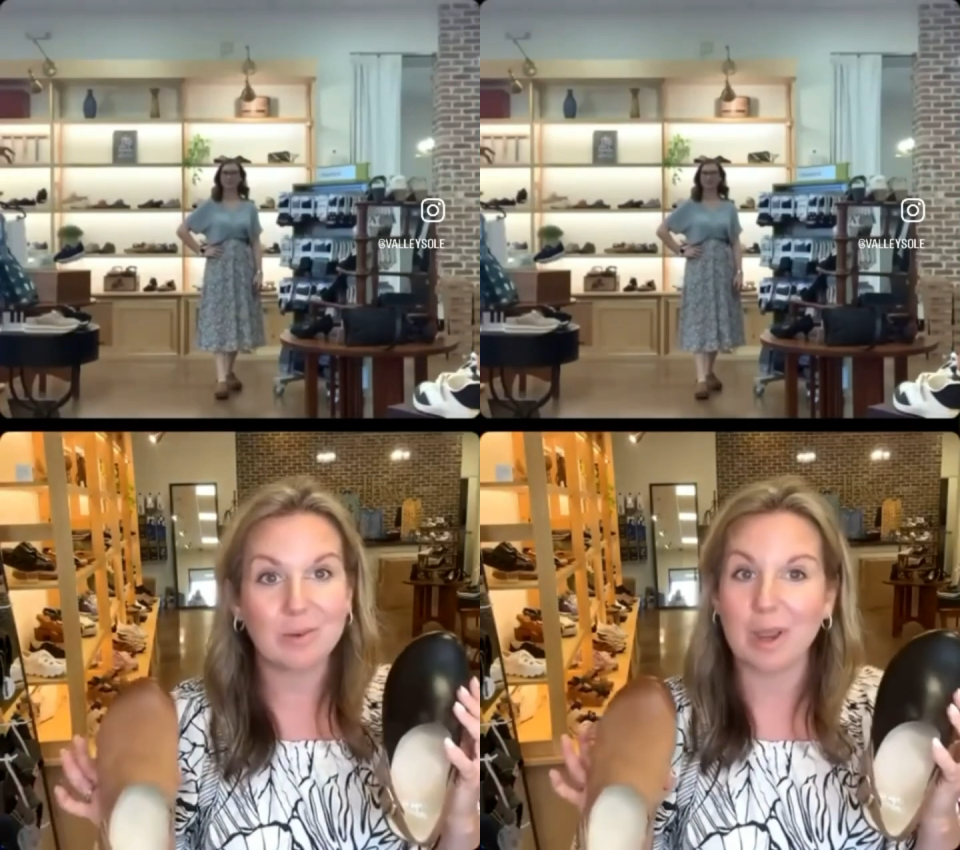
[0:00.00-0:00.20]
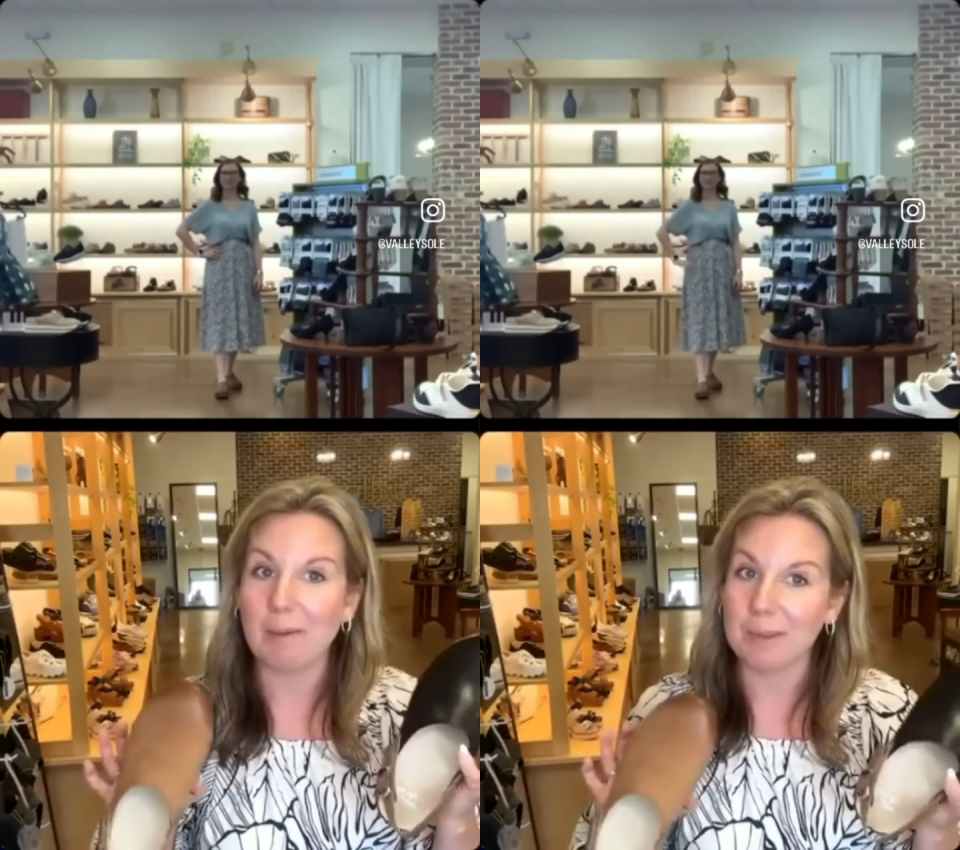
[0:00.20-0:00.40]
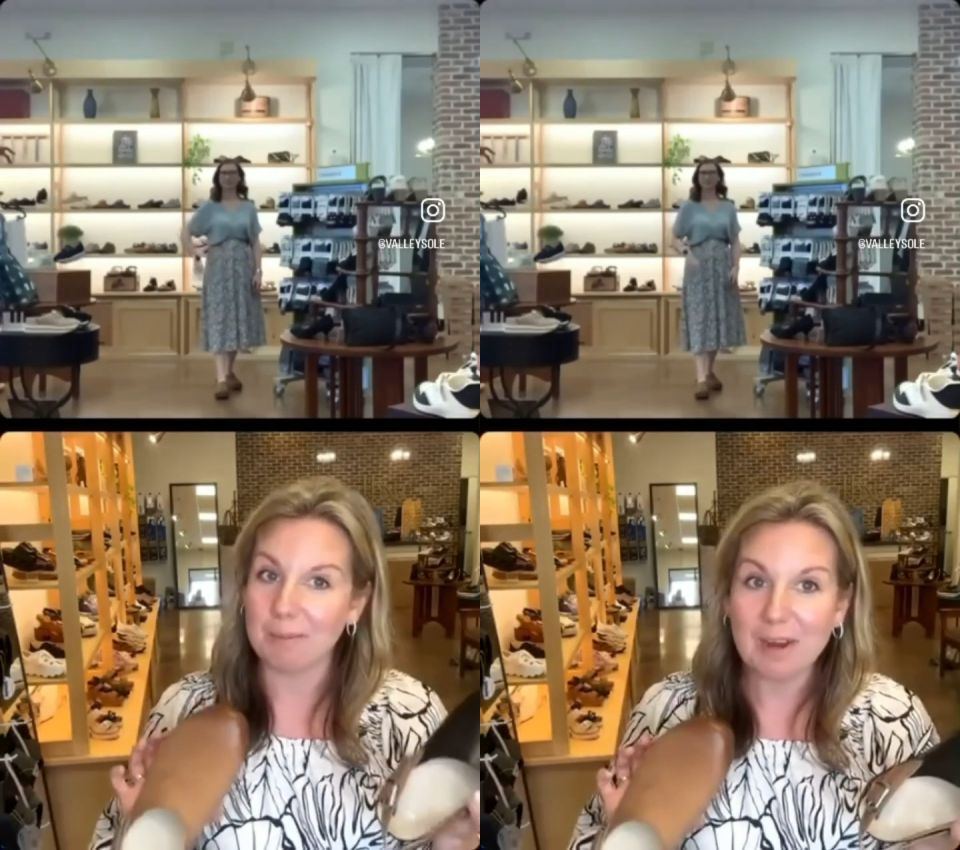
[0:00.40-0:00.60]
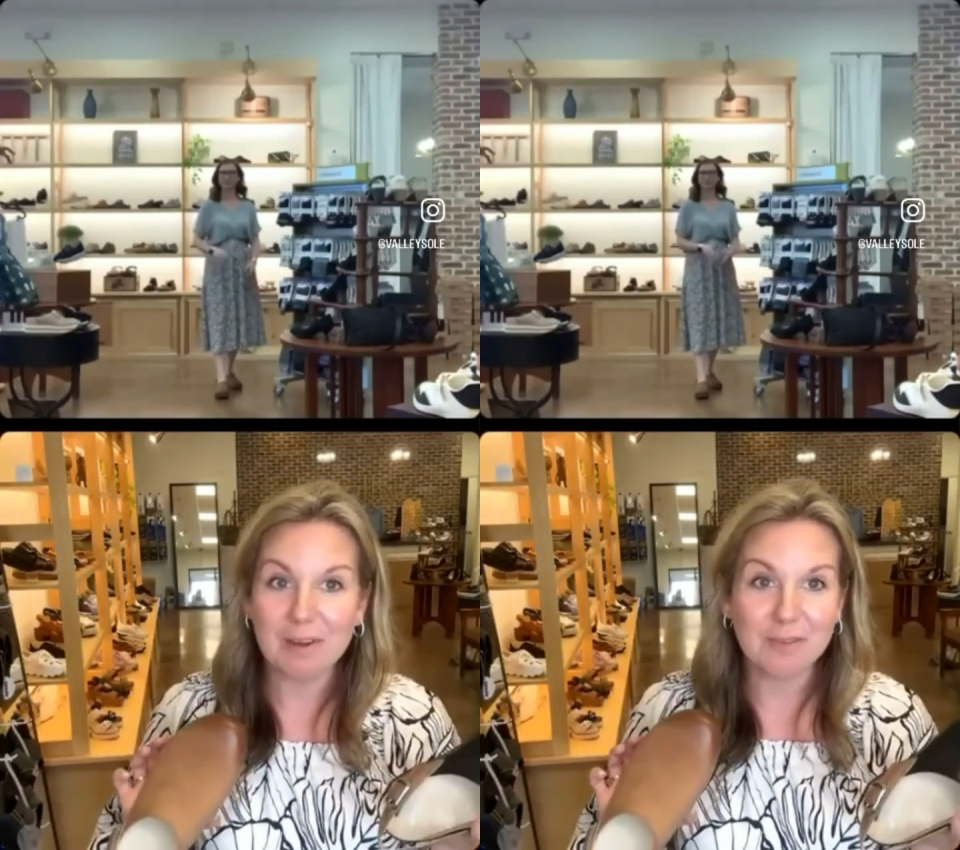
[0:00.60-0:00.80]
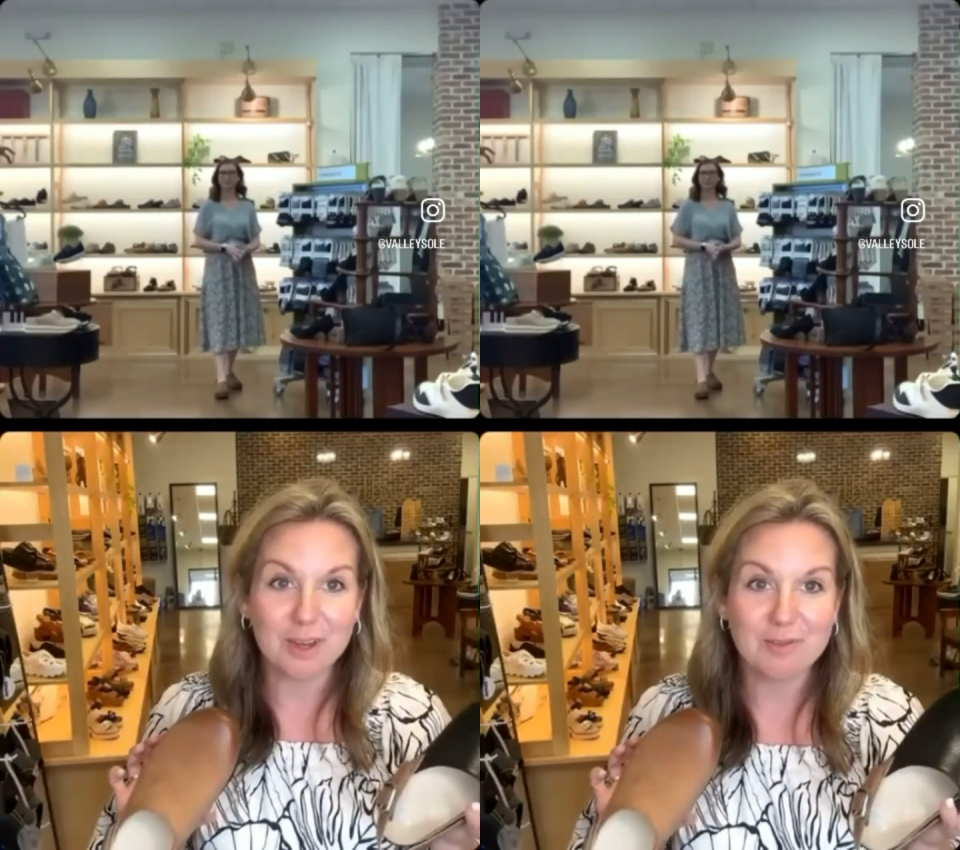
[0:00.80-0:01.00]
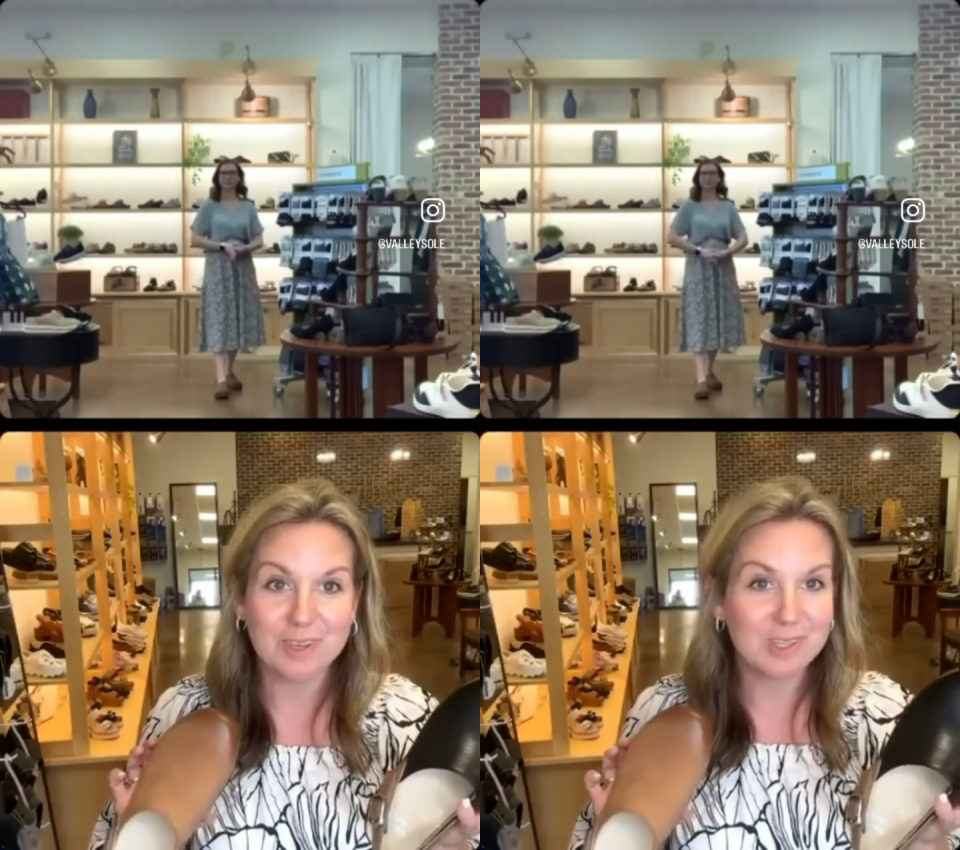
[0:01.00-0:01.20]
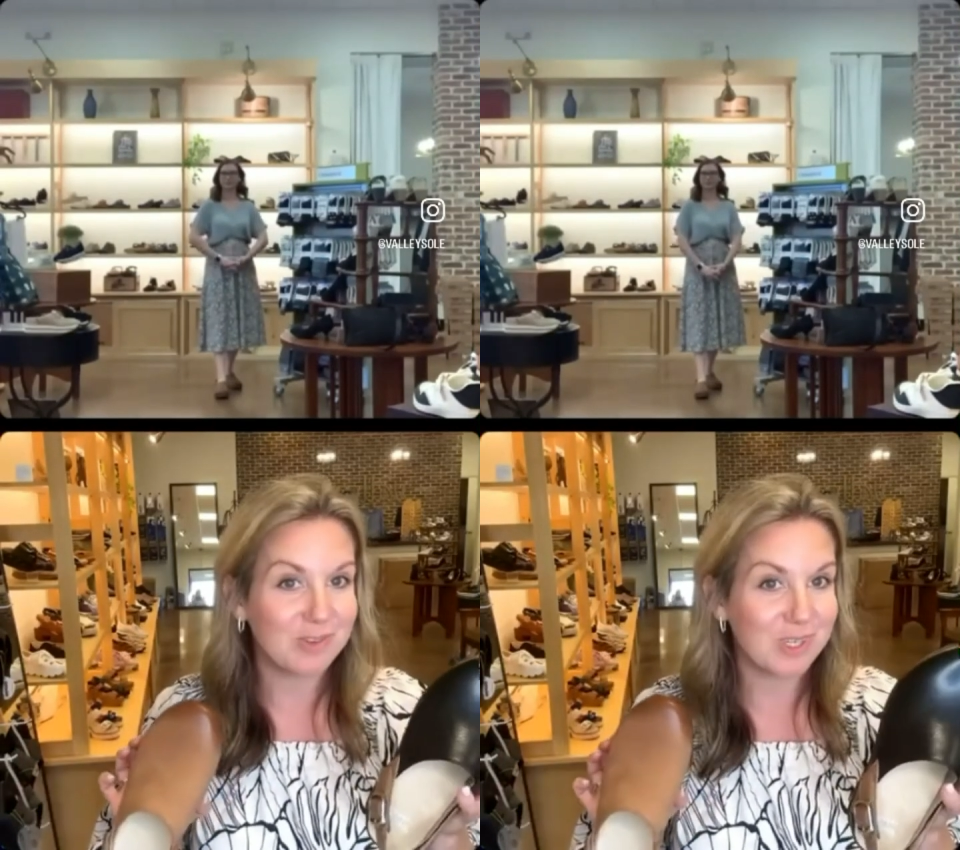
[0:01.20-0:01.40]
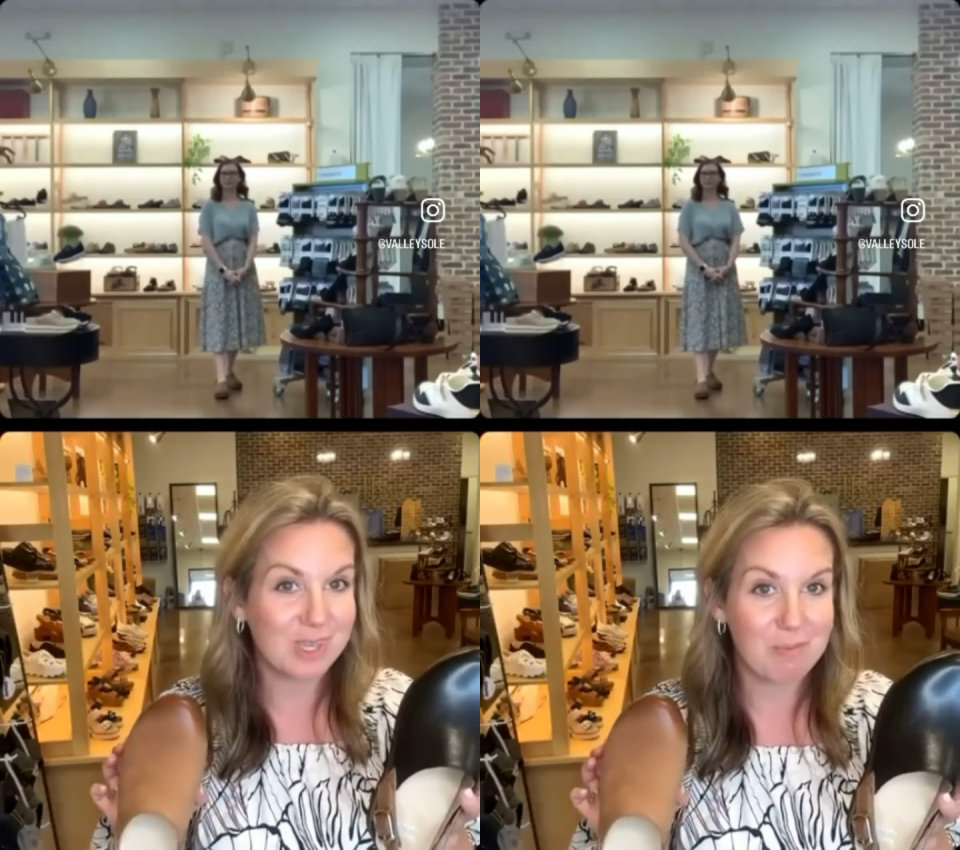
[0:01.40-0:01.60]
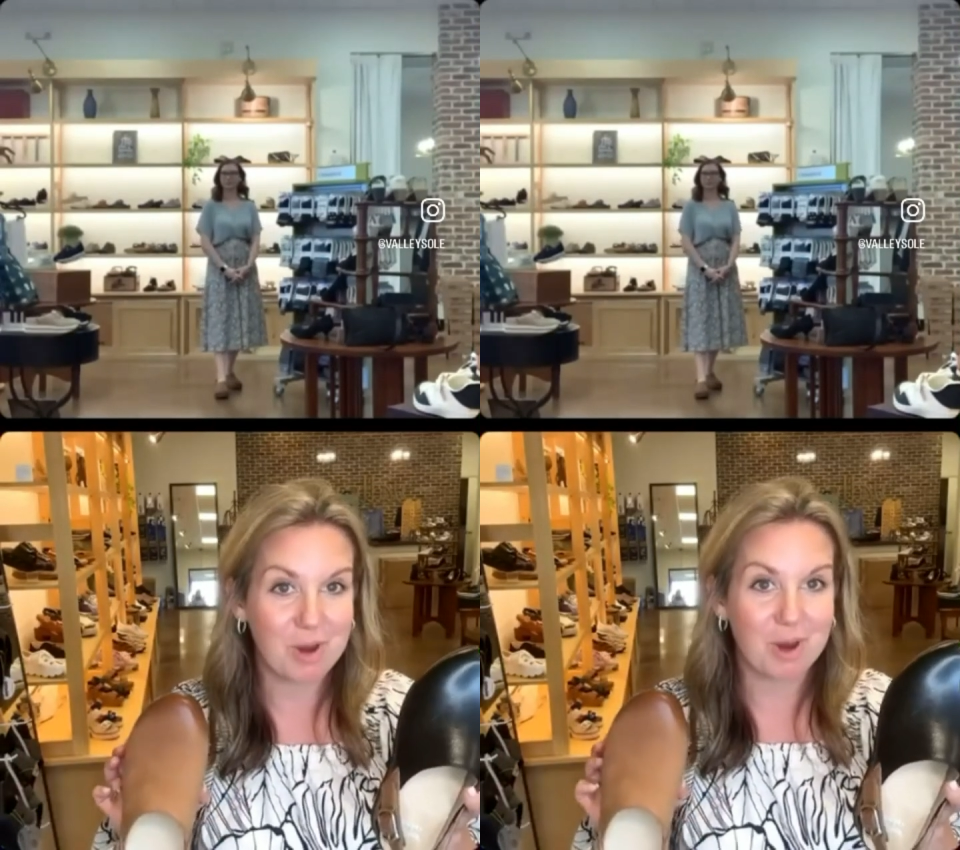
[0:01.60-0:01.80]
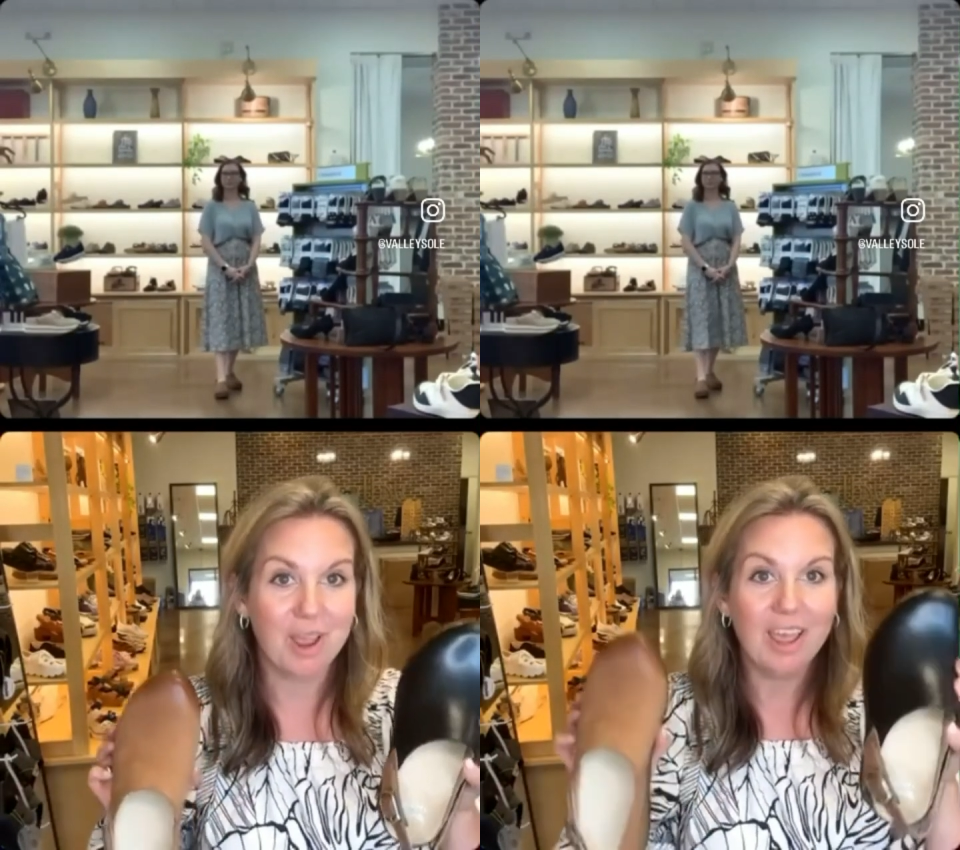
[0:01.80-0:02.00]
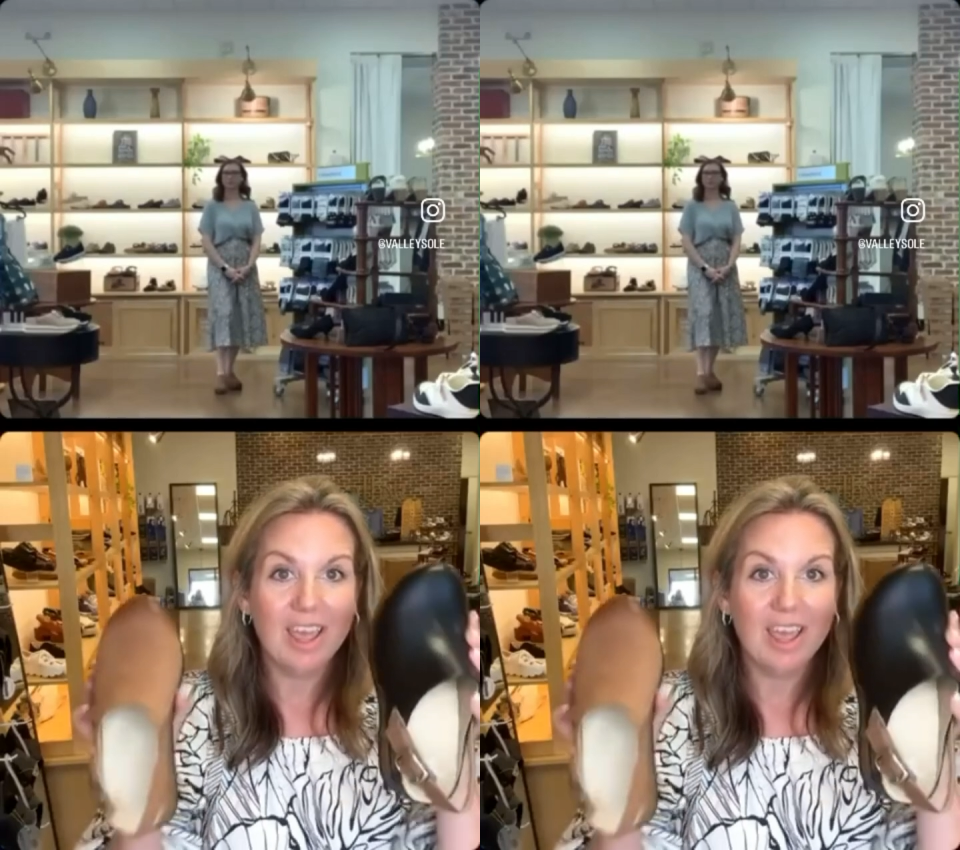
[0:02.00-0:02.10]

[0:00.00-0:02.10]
we're grabbing a pair of on foots for summer.